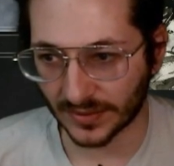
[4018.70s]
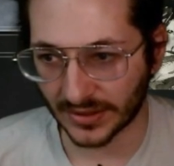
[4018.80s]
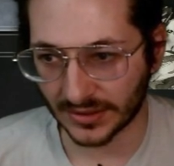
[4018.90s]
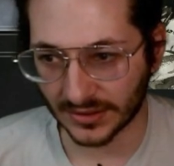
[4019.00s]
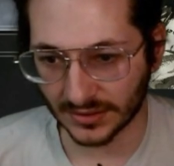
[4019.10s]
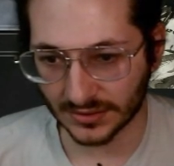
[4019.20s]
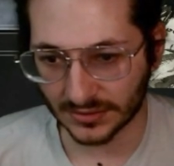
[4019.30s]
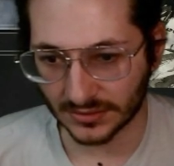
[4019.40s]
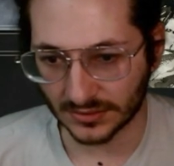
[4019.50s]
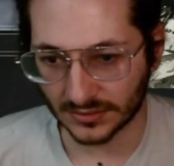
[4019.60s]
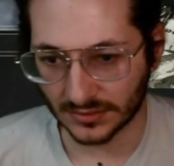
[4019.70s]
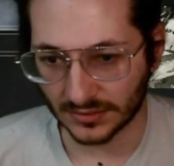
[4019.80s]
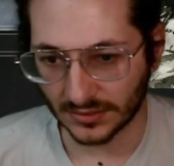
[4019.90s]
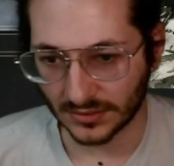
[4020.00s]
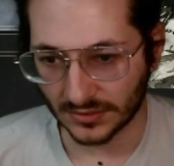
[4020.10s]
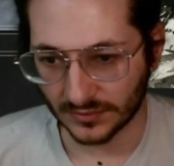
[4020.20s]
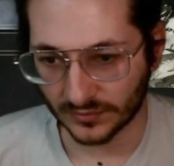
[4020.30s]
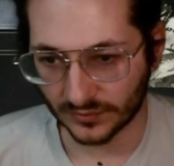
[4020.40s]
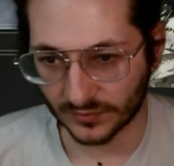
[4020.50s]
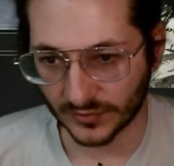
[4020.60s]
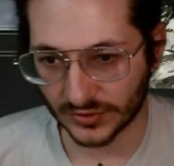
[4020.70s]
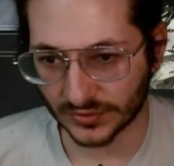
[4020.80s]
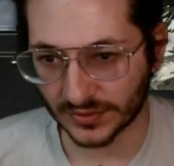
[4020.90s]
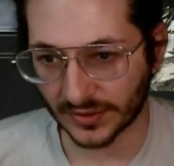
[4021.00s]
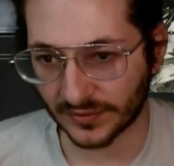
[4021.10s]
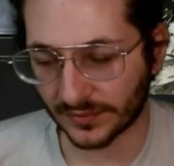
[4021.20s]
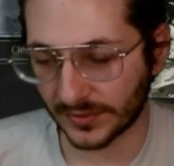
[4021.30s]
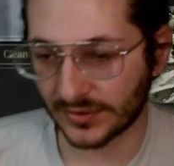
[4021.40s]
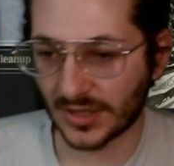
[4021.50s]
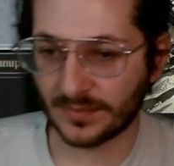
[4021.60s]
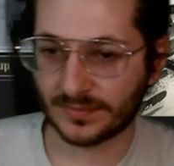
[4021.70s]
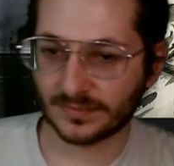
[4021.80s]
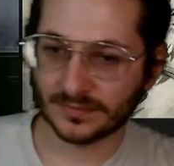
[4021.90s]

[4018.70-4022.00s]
right here. We drew another 3-drop.